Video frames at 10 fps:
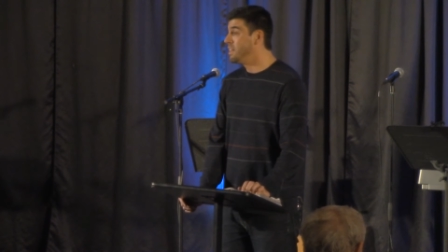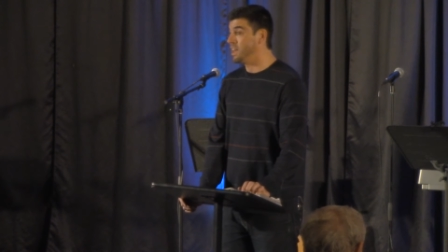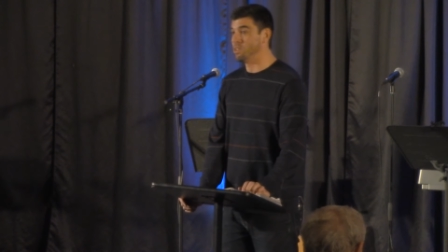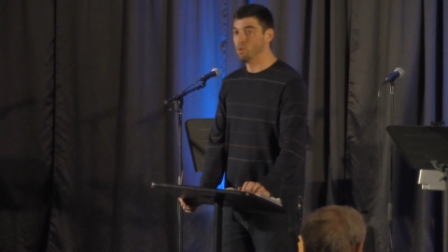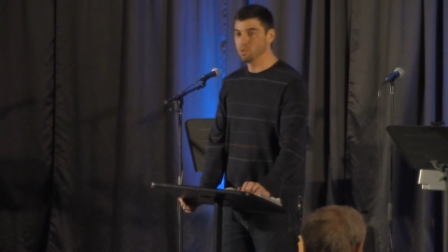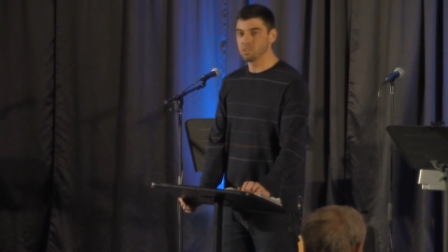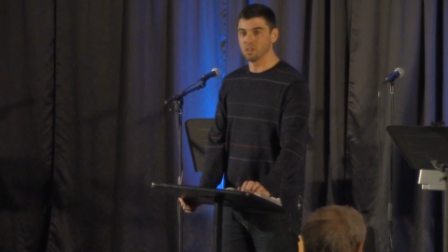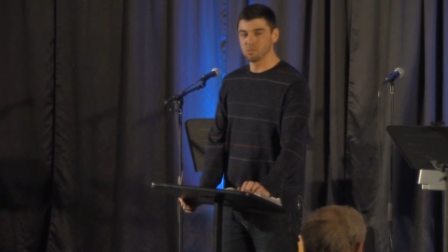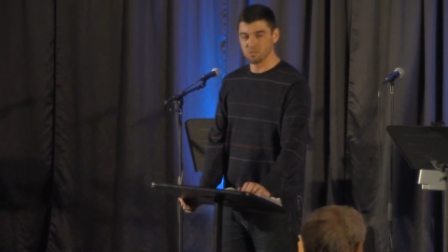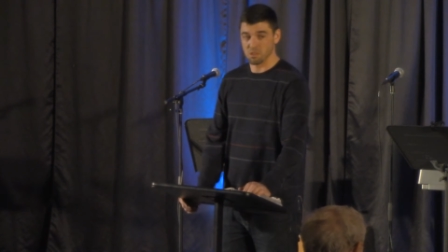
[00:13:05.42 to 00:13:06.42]
And the whole
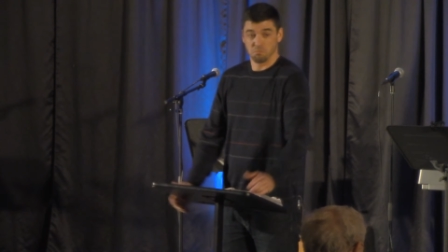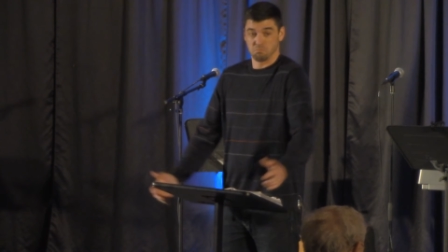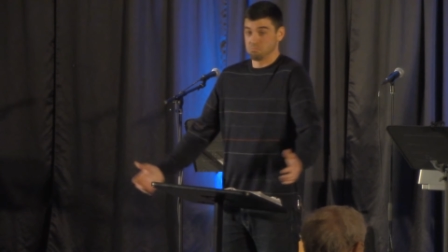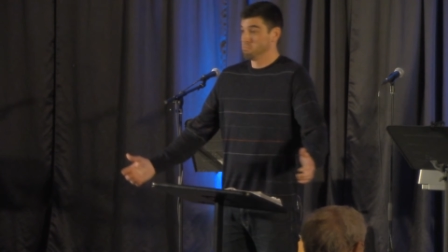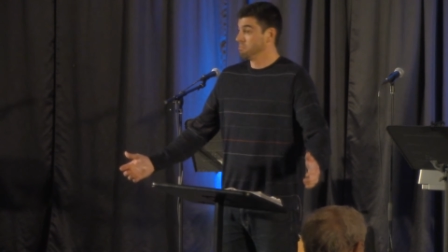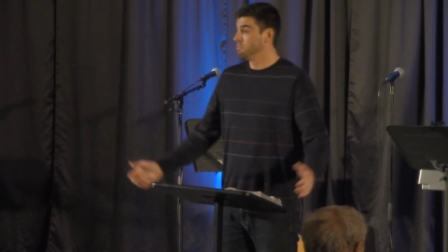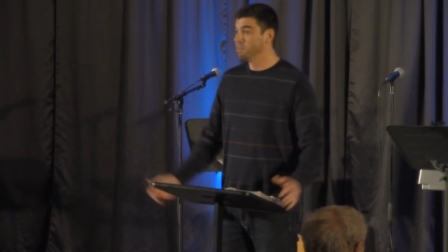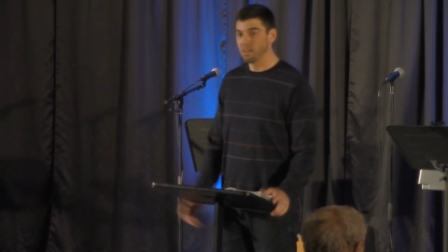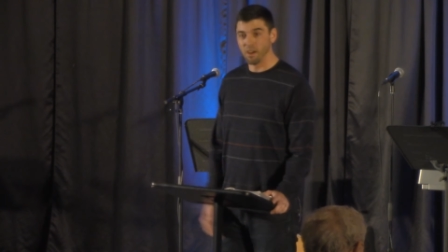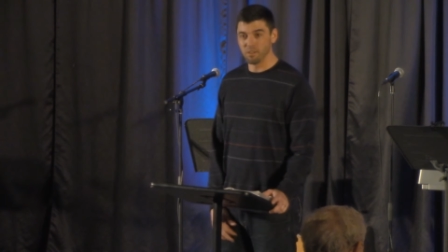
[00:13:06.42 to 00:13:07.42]
church was like,
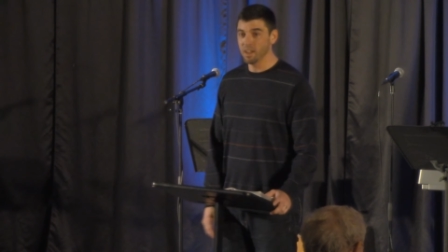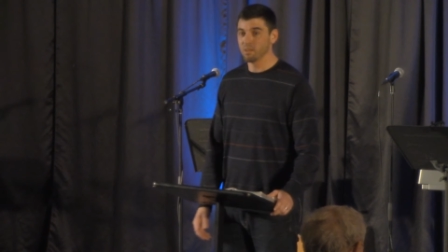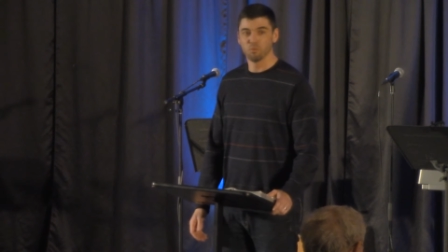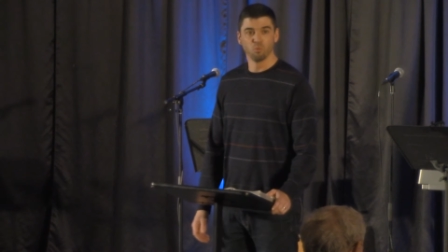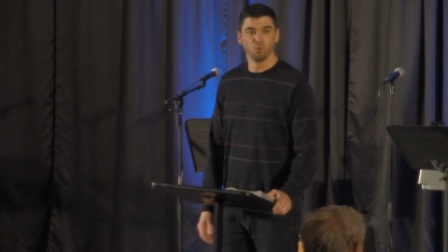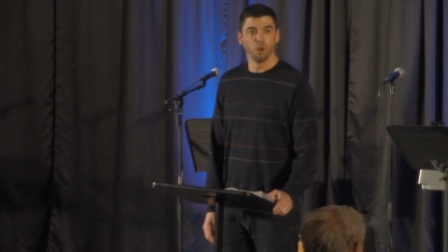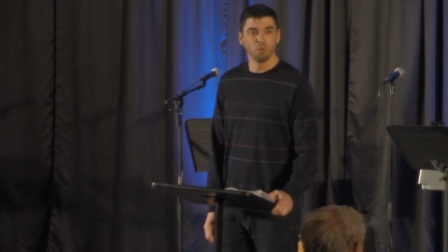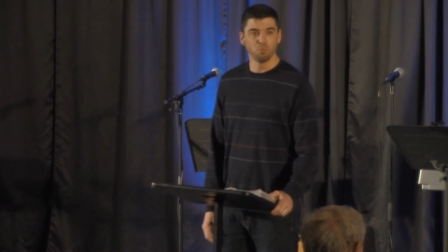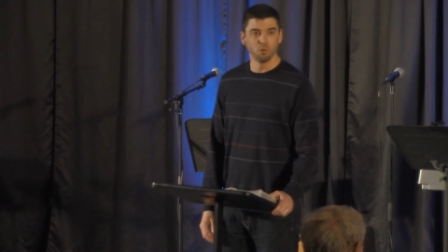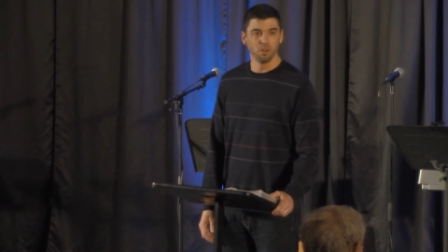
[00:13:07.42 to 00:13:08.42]
All right, we're on
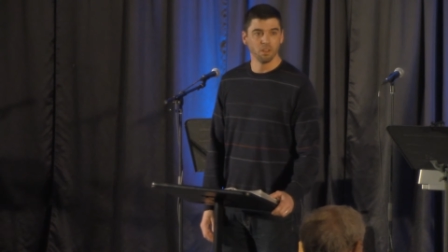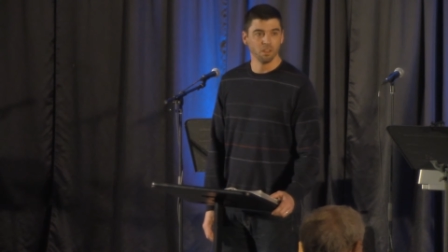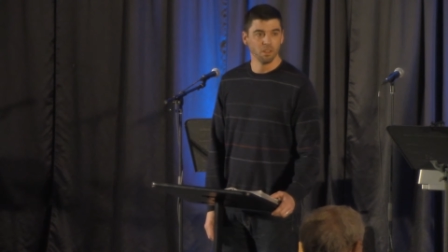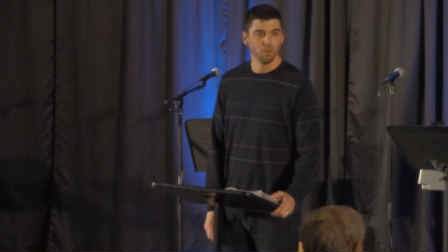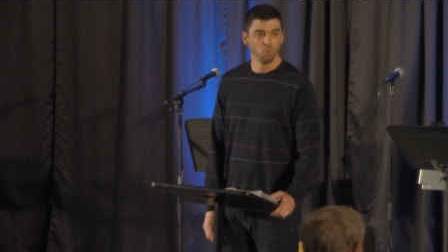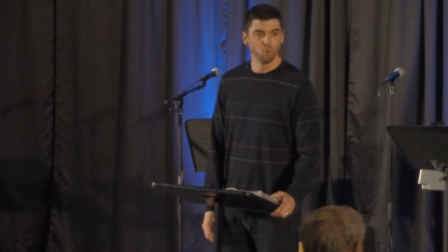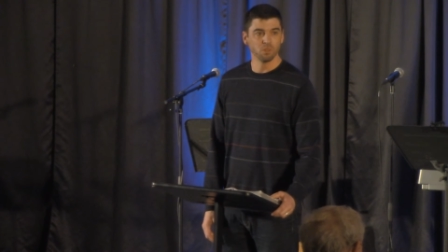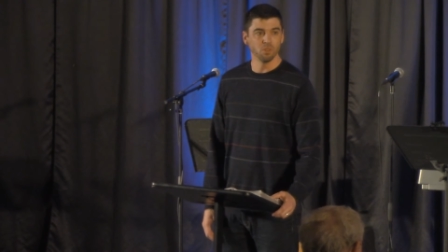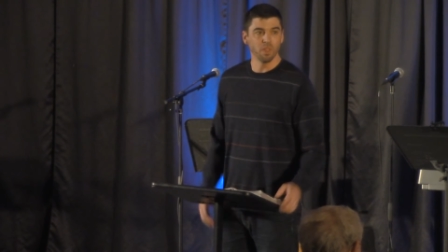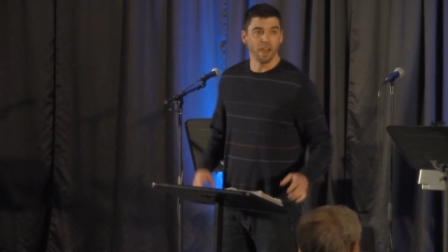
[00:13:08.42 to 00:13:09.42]
board. We'll
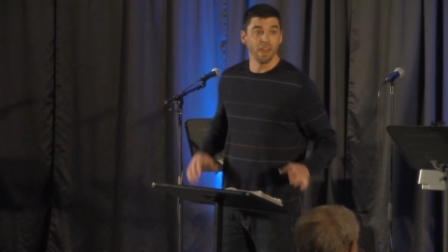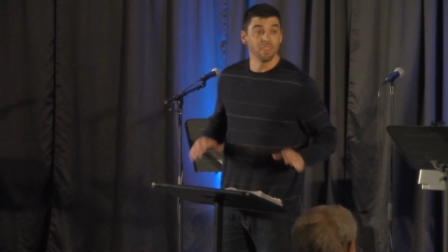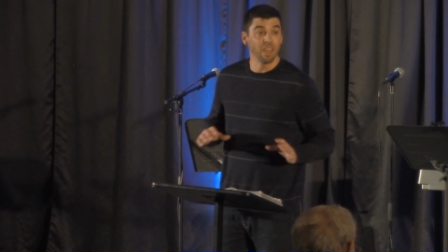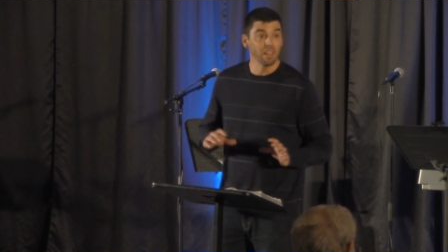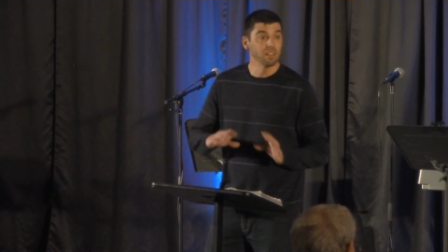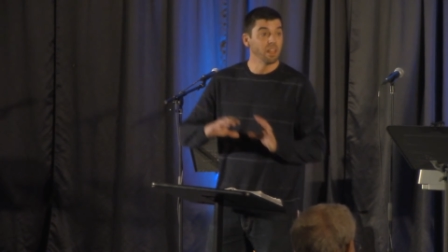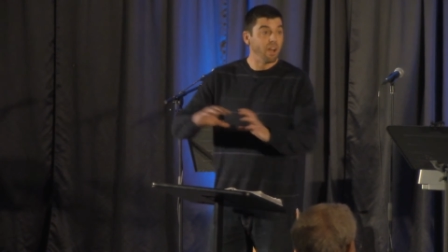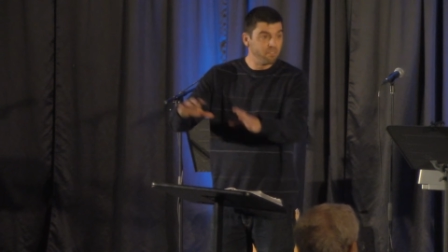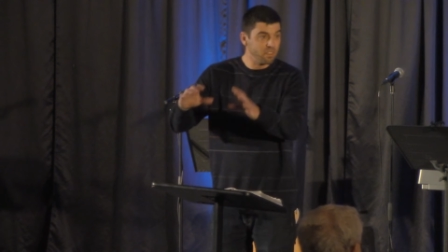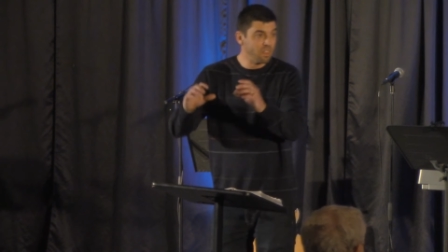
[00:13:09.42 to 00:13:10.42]
do that. And they
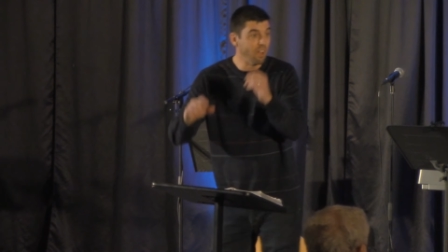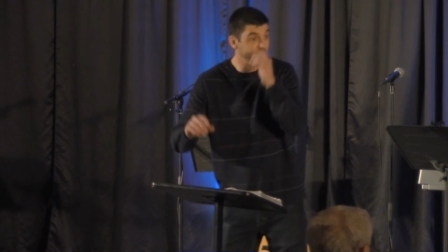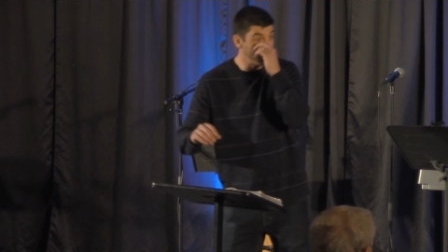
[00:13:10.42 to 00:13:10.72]
left that